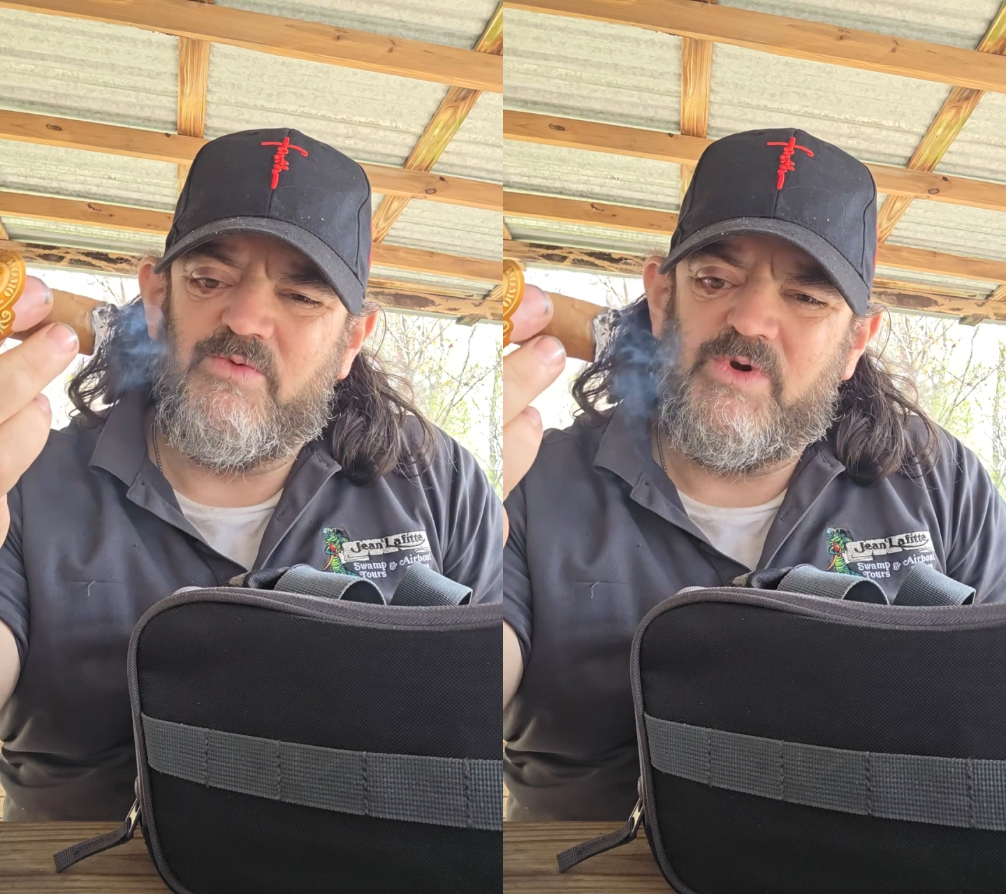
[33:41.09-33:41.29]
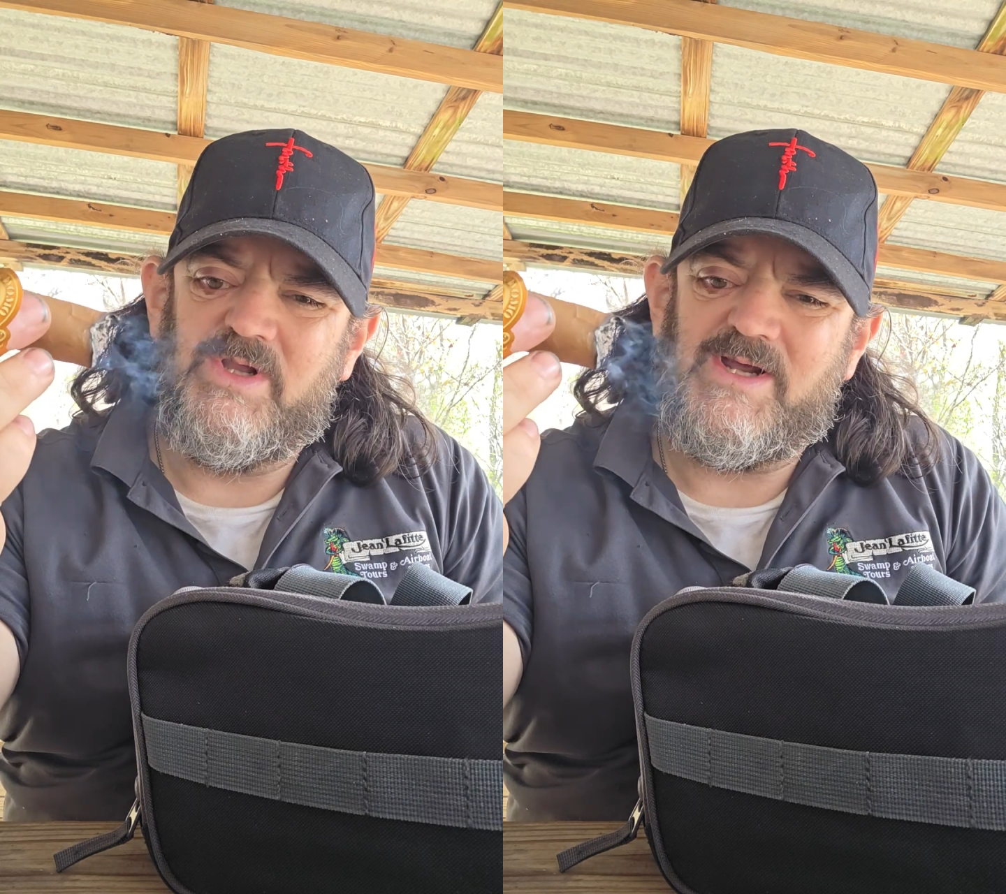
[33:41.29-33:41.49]

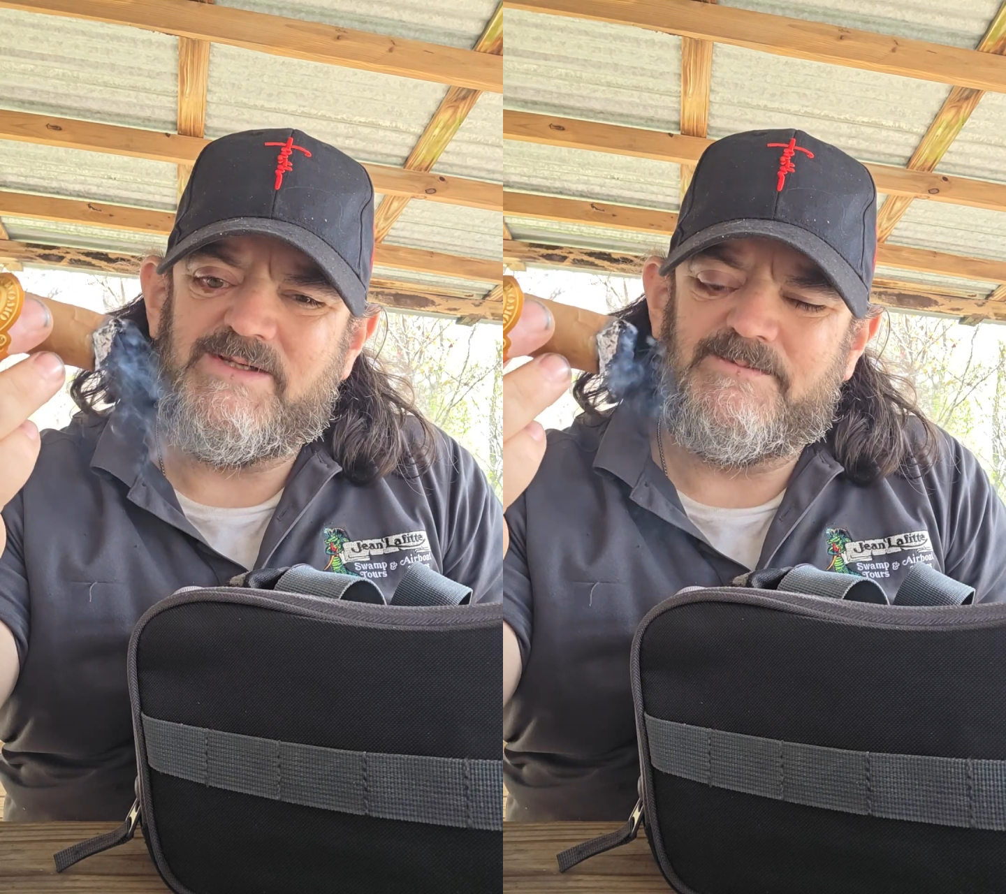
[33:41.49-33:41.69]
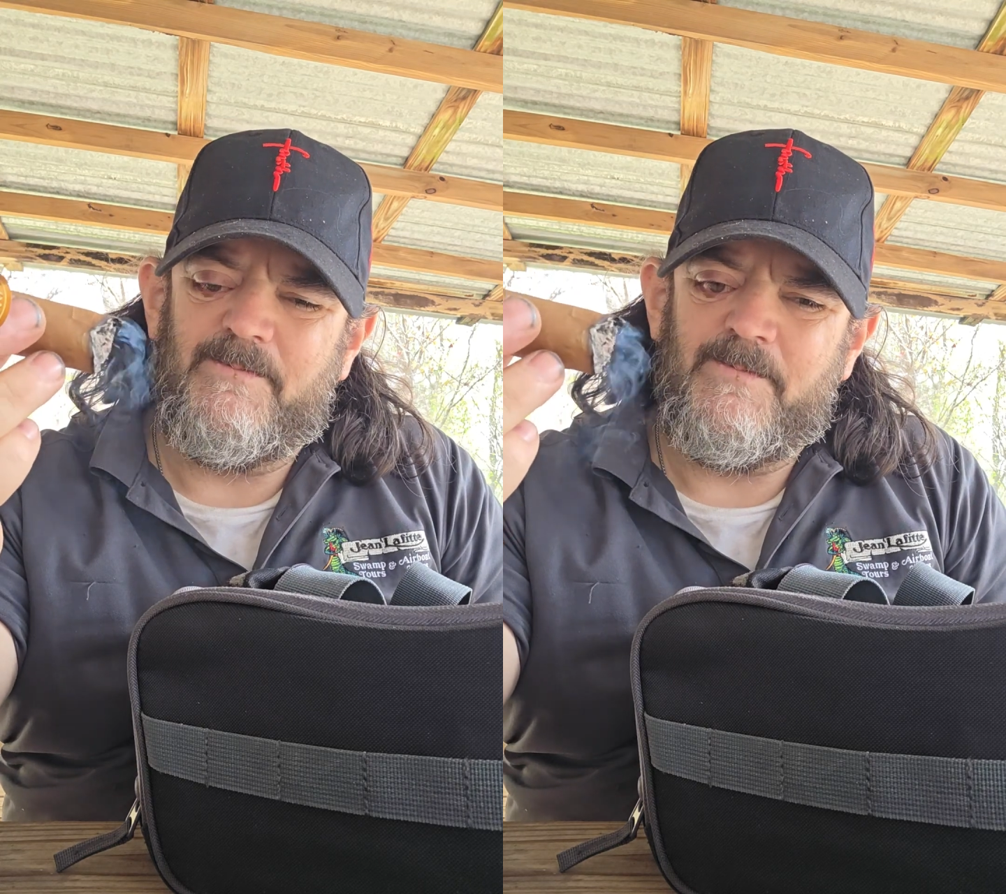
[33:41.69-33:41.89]

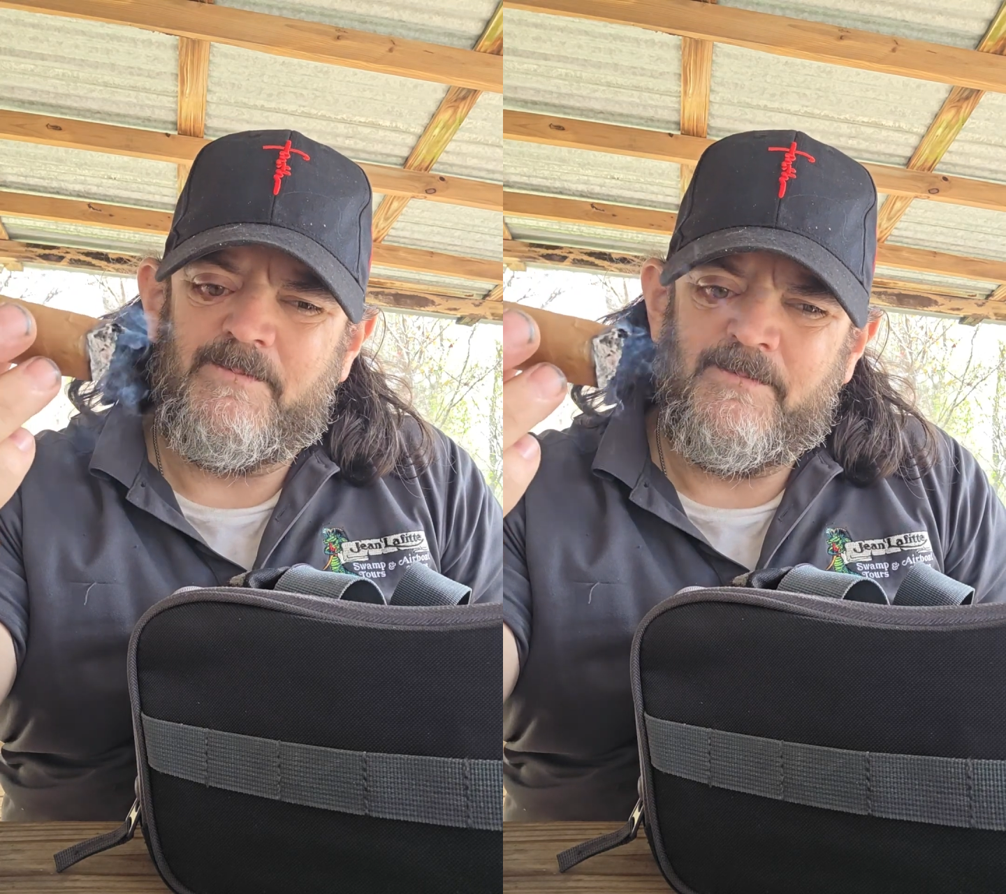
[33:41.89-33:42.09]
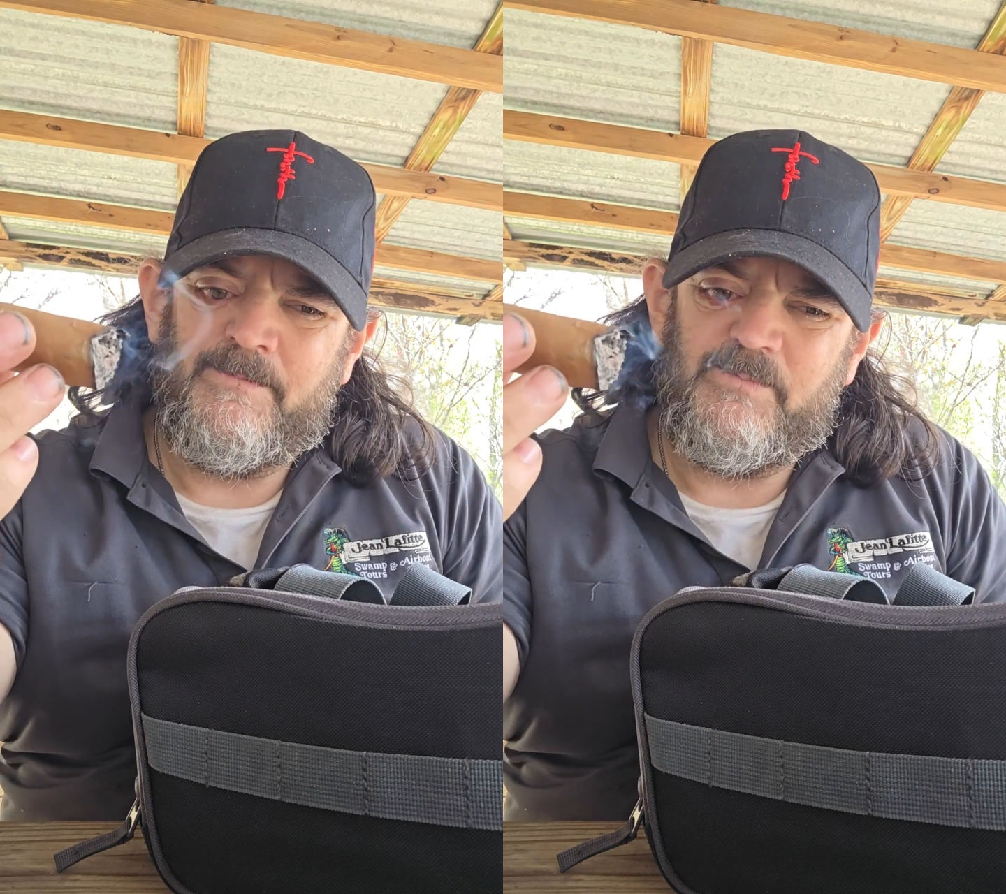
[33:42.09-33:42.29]
relight
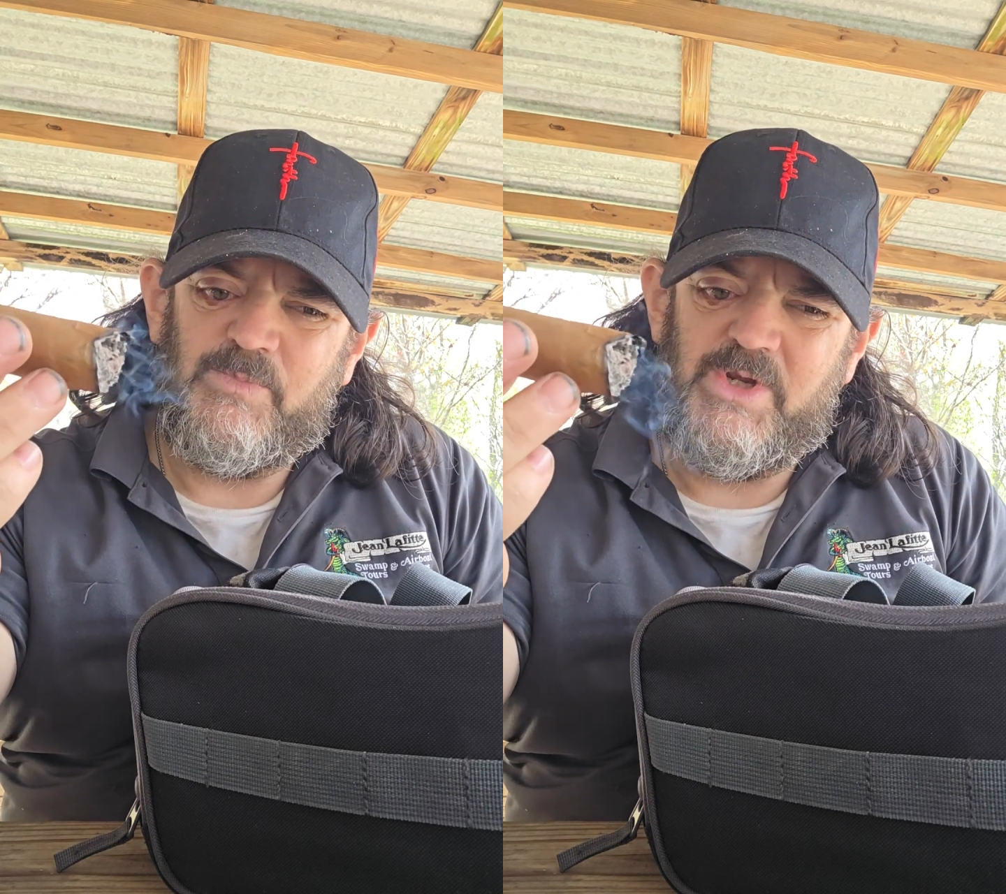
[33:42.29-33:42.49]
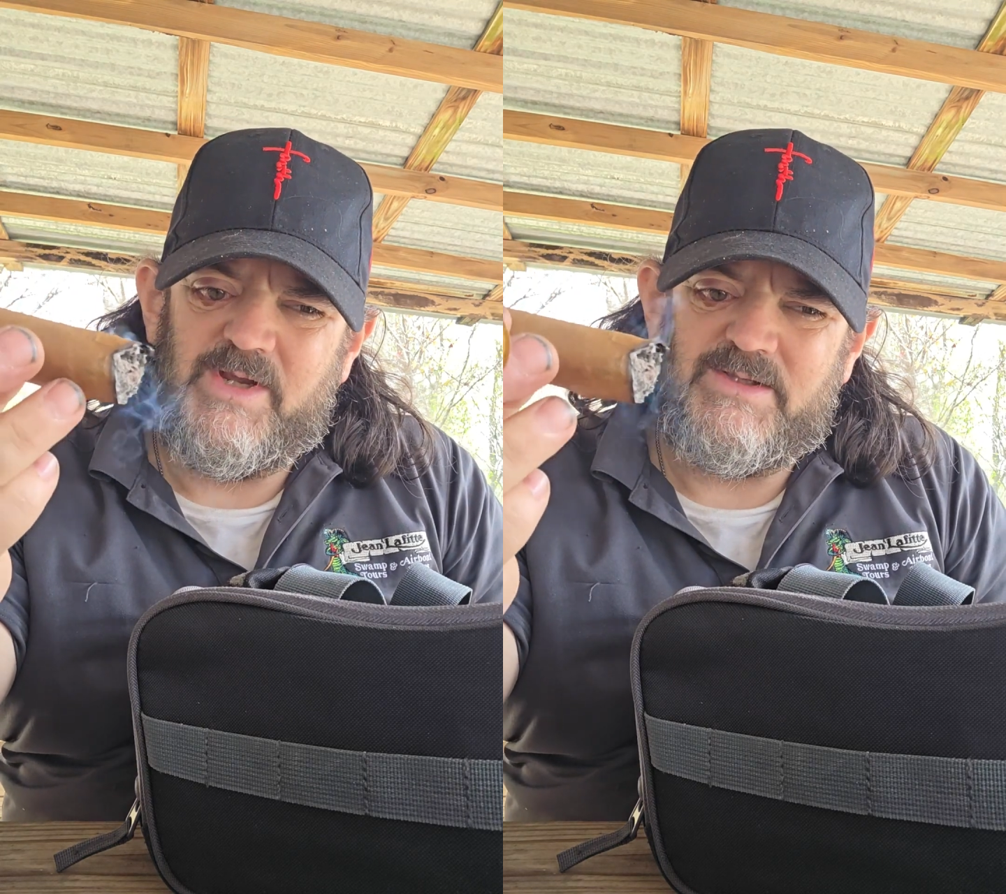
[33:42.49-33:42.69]

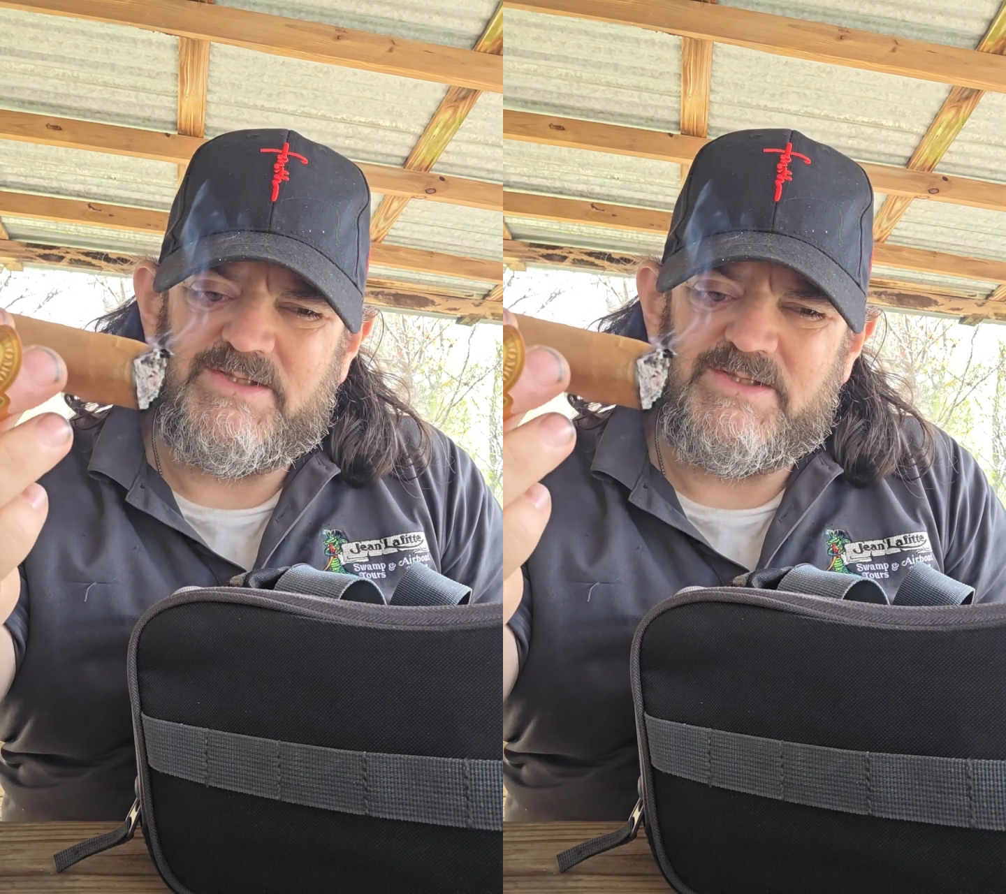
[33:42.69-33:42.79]
yet.